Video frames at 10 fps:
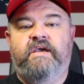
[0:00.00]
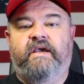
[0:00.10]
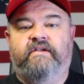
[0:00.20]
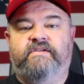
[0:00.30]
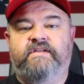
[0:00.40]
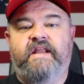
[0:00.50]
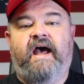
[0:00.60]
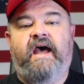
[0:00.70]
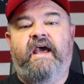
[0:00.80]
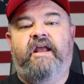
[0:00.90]
is
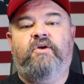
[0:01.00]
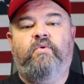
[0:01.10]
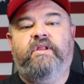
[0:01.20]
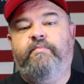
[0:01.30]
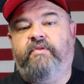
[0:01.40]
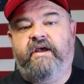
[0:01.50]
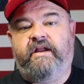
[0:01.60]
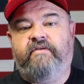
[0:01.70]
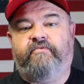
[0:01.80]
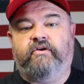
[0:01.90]
not adequately
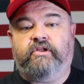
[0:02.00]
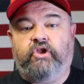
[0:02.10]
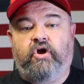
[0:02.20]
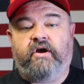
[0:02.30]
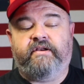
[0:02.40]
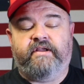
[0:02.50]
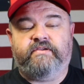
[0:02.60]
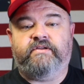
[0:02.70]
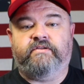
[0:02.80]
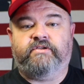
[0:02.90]
planning for long
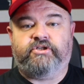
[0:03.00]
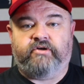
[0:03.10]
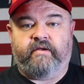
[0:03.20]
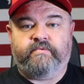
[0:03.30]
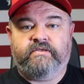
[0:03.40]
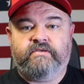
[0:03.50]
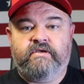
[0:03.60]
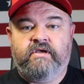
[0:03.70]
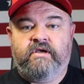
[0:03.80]
distance trips.